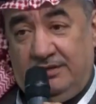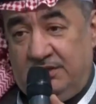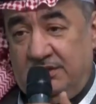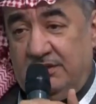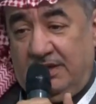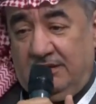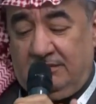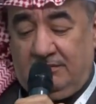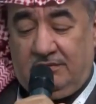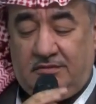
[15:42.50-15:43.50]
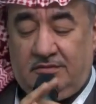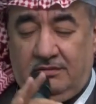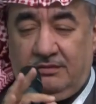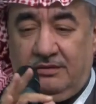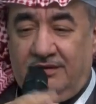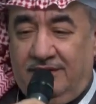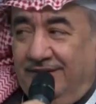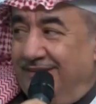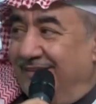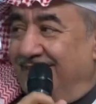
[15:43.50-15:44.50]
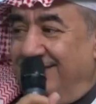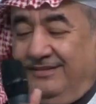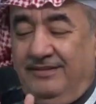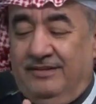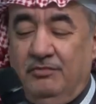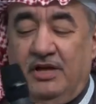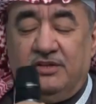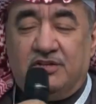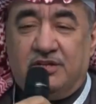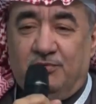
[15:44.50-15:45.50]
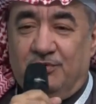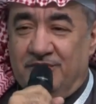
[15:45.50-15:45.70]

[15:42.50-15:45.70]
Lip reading: be reflected in the content.